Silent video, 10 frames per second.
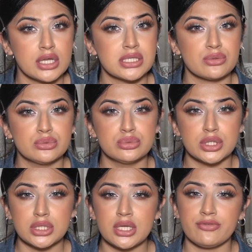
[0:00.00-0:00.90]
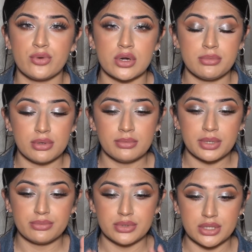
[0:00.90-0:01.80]
It's a really affordable
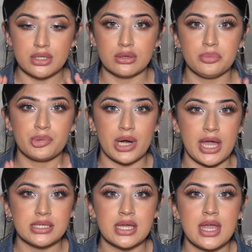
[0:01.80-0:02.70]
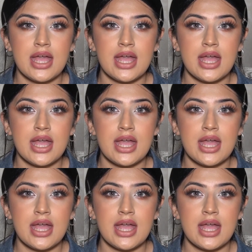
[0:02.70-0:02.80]
but really good brand.